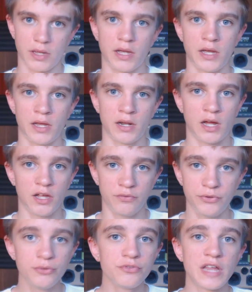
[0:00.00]
And
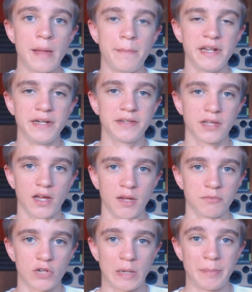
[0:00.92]
I've used that many
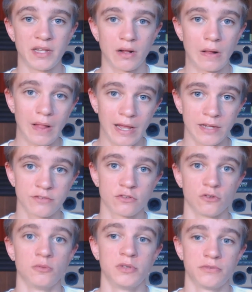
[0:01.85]
times when I'm in the
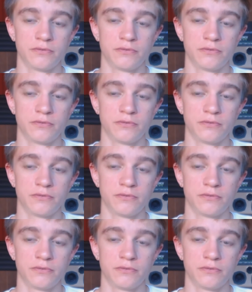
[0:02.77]
classroom.